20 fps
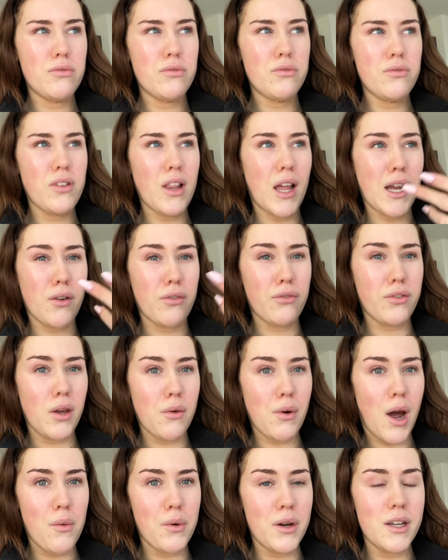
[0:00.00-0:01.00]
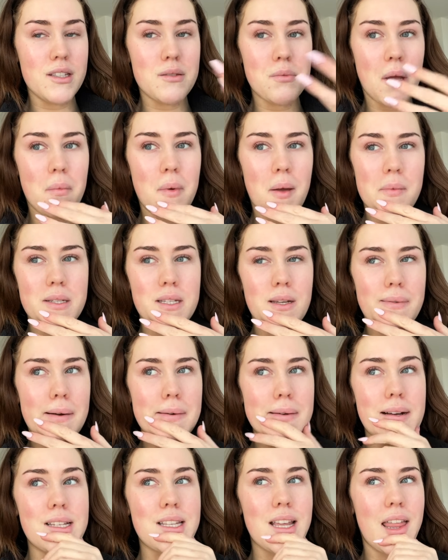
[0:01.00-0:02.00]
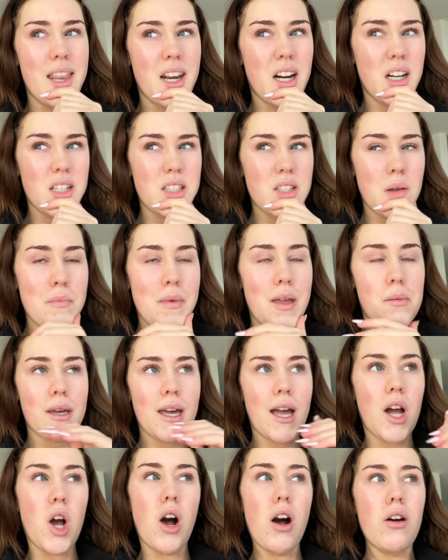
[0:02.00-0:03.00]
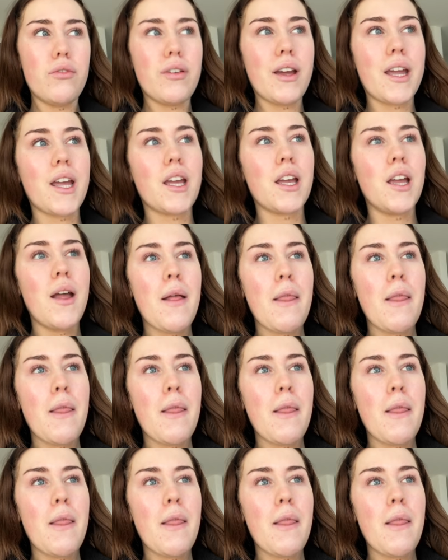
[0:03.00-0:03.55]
for like a few hours, like maybe 2 hours, and then also maybe get a coffee.